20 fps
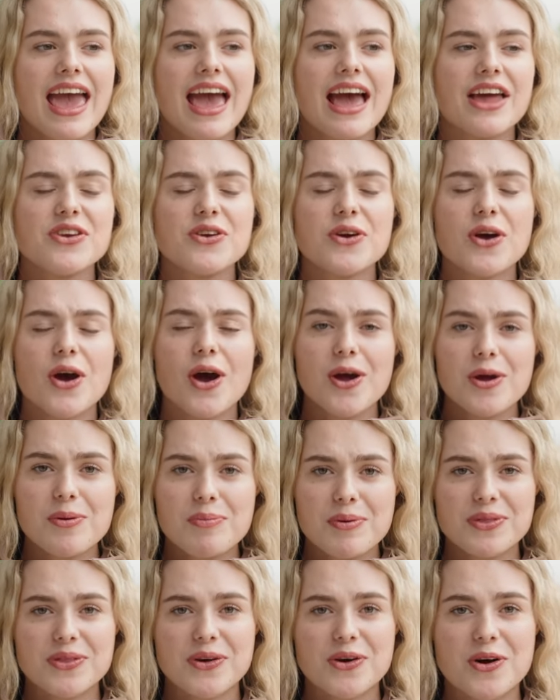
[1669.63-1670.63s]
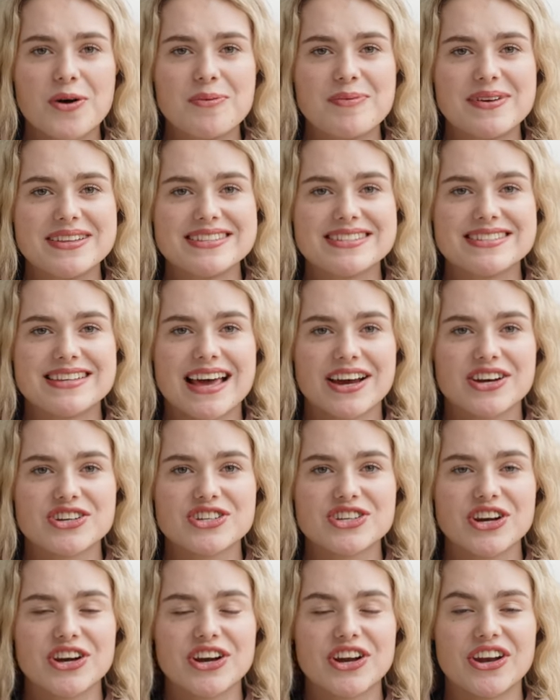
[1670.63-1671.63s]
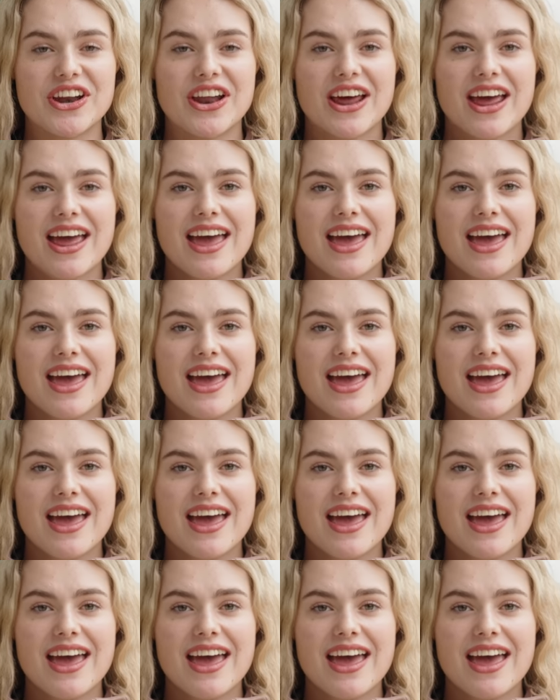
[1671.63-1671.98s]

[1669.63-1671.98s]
and you open the comments section